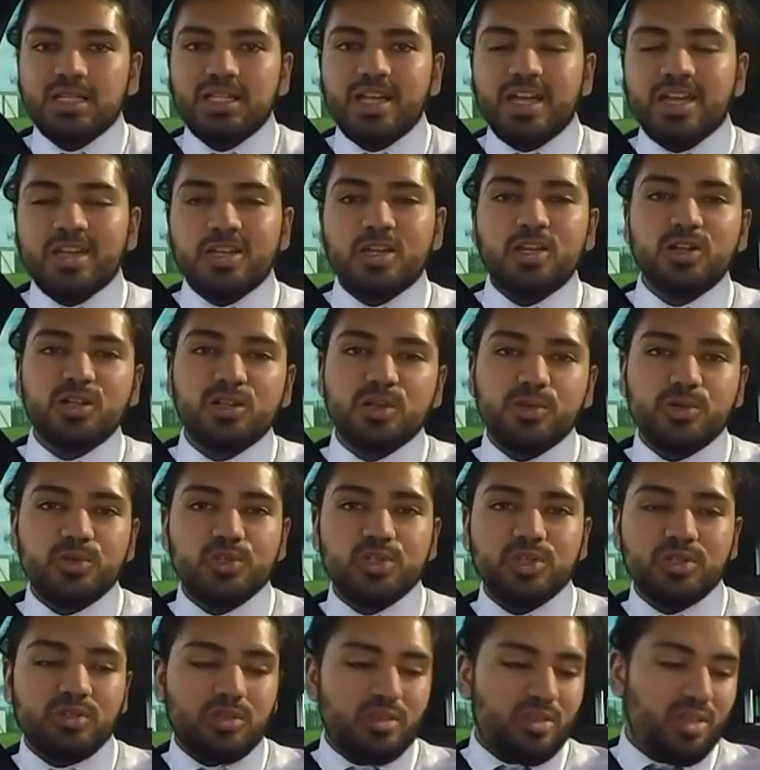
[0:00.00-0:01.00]
In
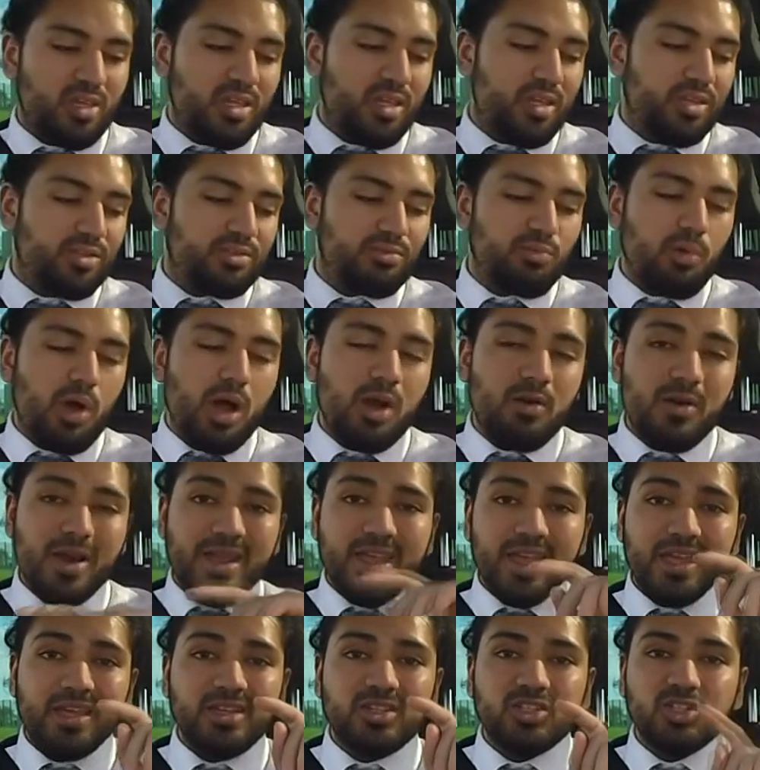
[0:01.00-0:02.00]
conclusion, the Touareg
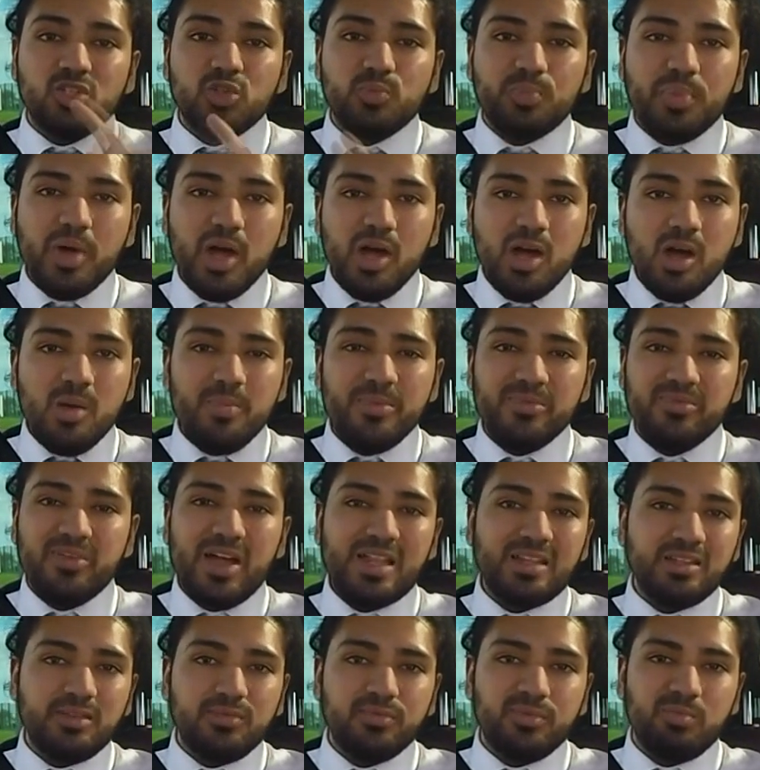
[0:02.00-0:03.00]
is superb
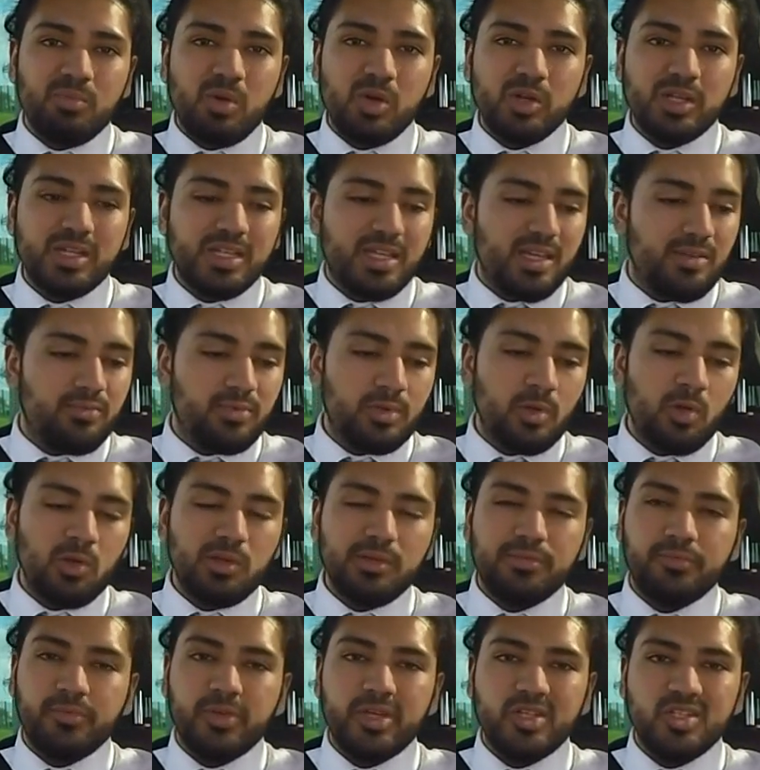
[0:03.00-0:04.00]
value for money, given all
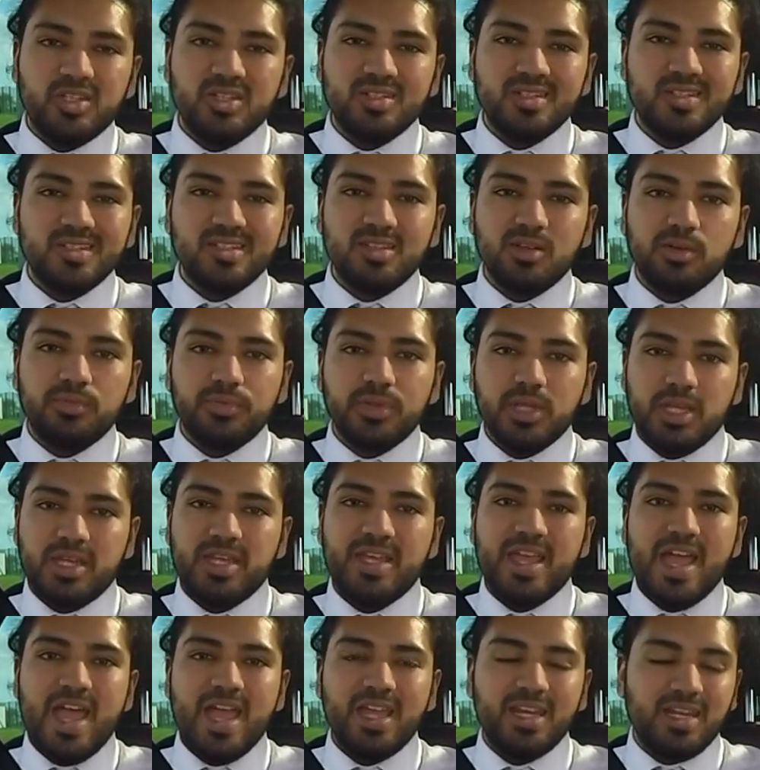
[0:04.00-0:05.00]
the features and stuff that you
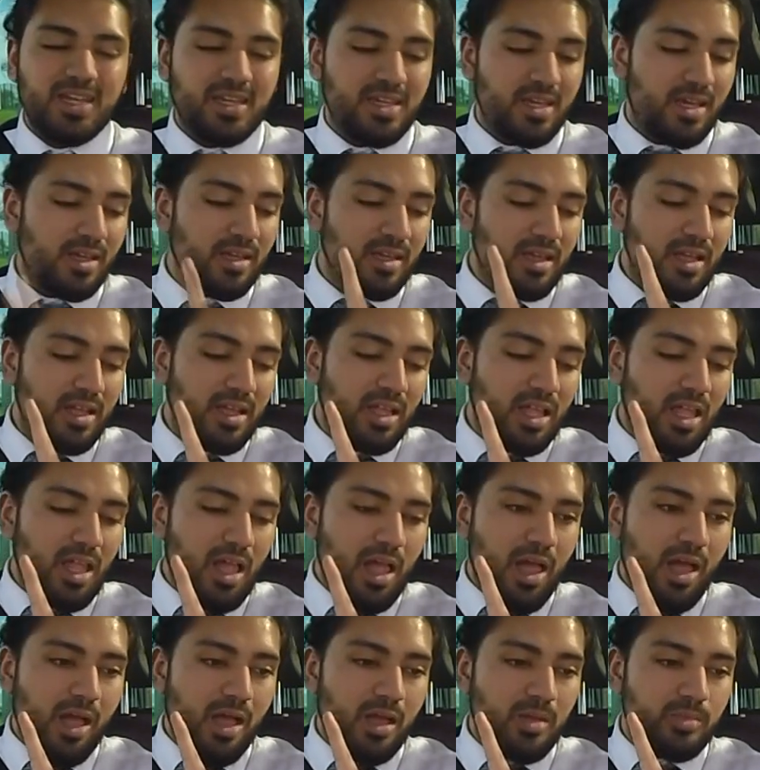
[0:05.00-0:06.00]
get in here.
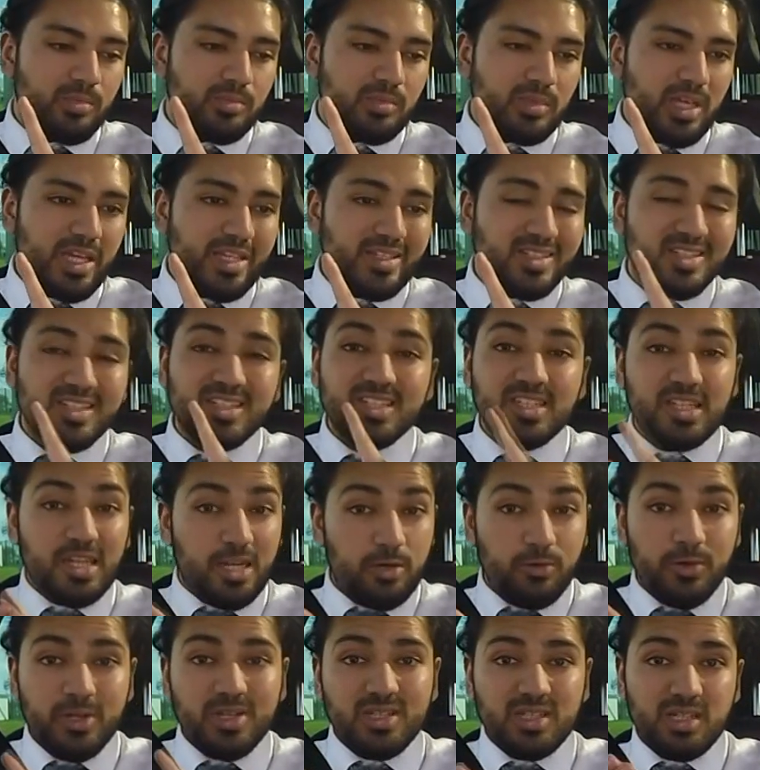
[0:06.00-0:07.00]
Um, it's
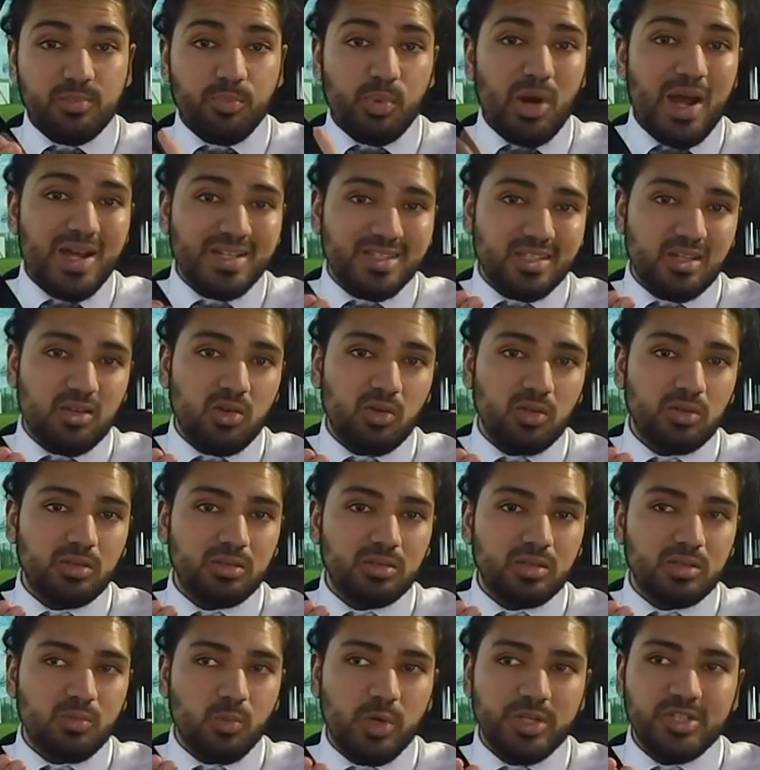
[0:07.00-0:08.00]
seriously practical,
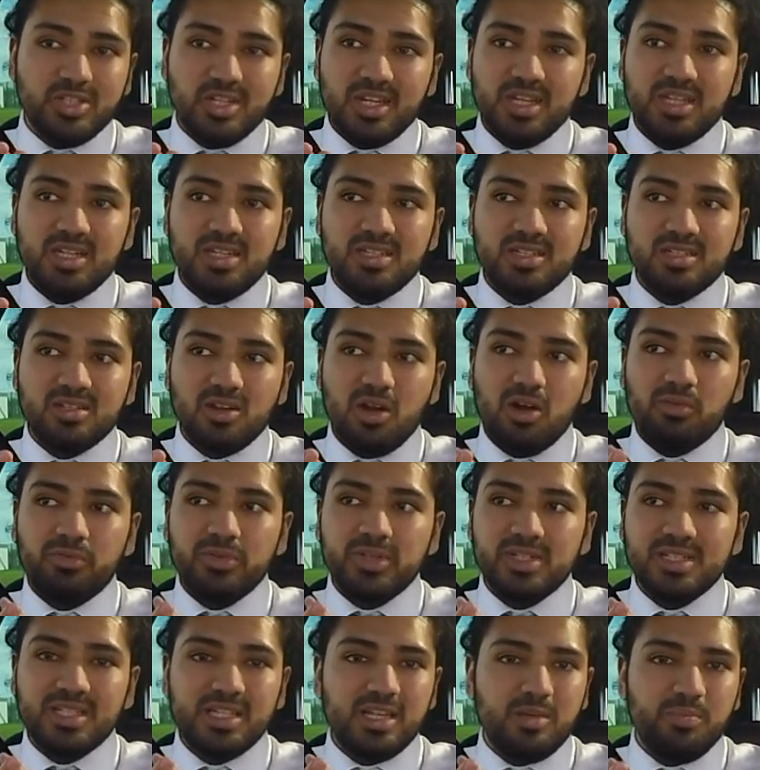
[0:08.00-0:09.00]
which is
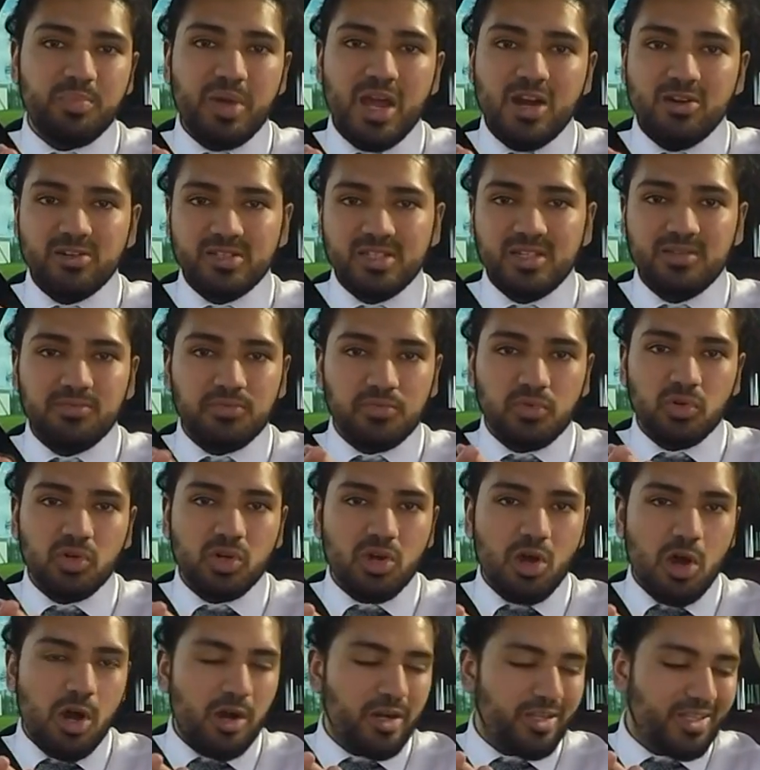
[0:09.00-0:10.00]
obviously imperative for a
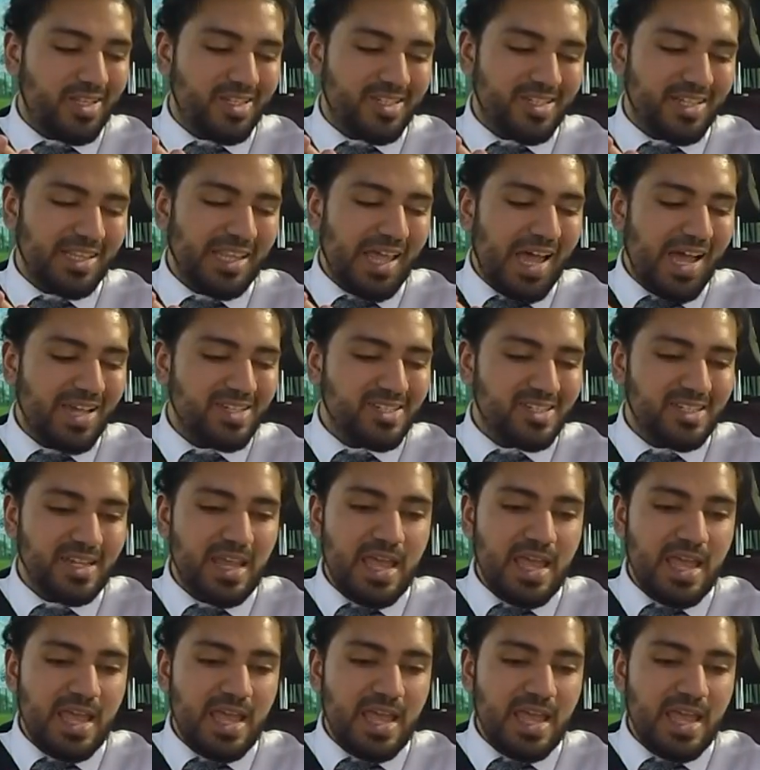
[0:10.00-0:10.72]
car in this class,